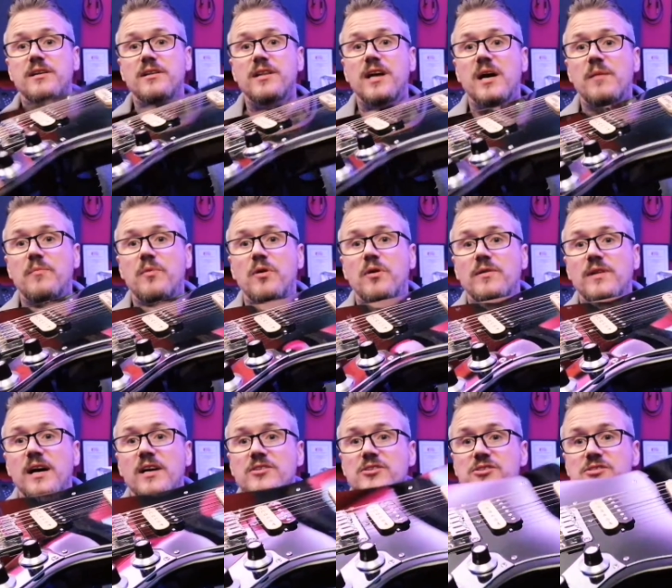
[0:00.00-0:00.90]
that I bought
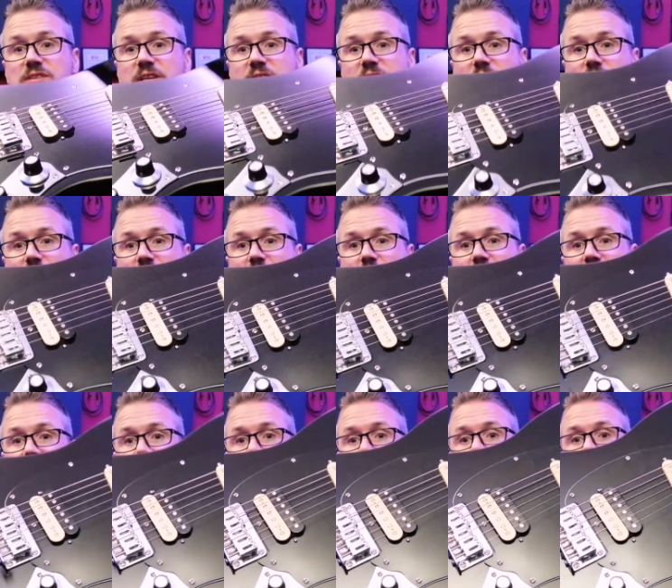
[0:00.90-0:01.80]
that I just think look a
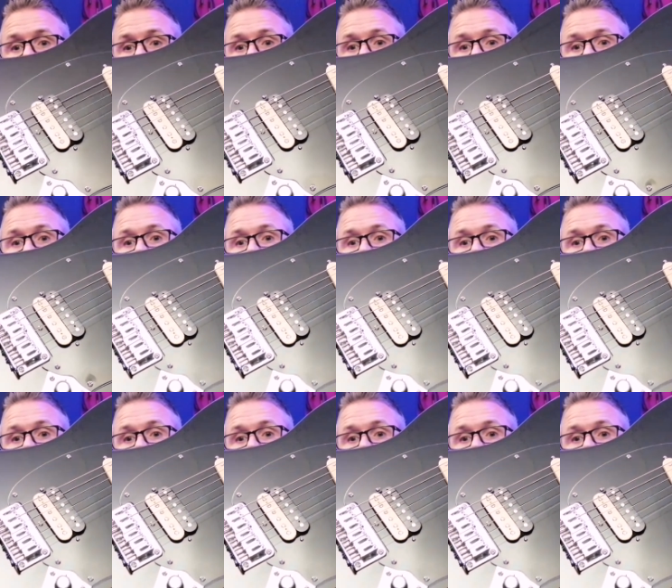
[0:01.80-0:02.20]
bit cooler than the